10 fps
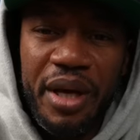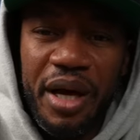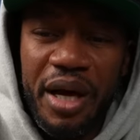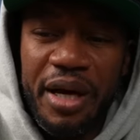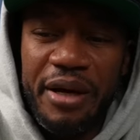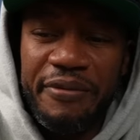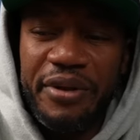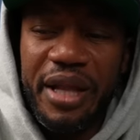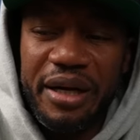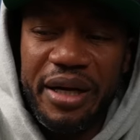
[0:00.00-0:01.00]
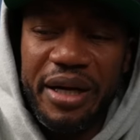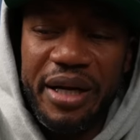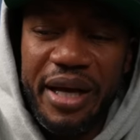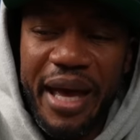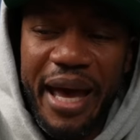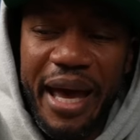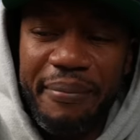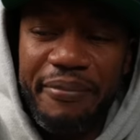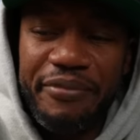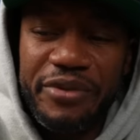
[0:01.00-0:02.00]
uh, Foot Locker app
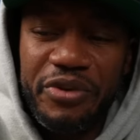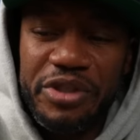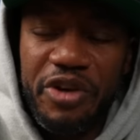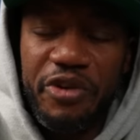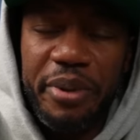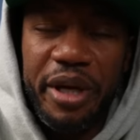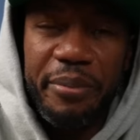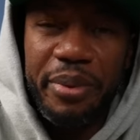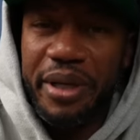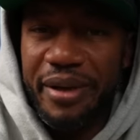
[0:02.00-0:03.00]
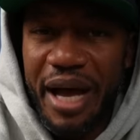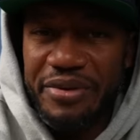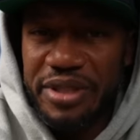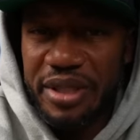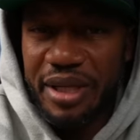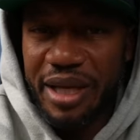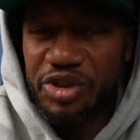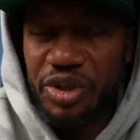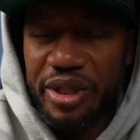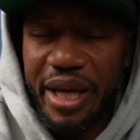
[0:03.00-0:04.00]
to reserve a pair, but obviously I
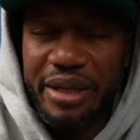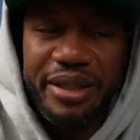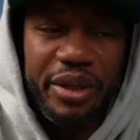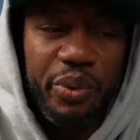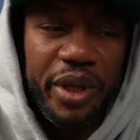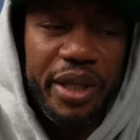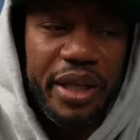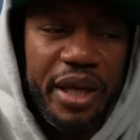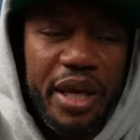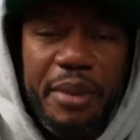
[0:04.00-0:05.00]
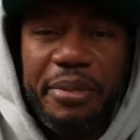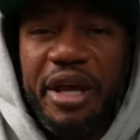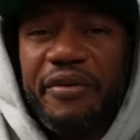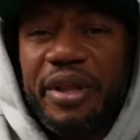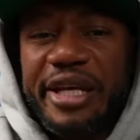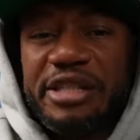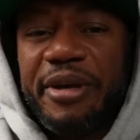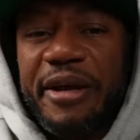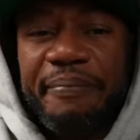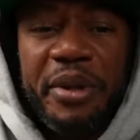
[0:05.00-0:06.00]
struck out, didn't win. But nevertheless,
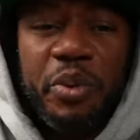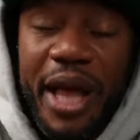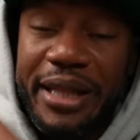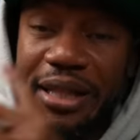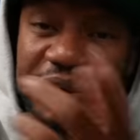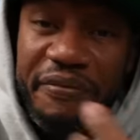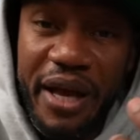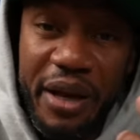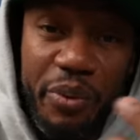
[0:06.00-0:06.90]
man, what I did find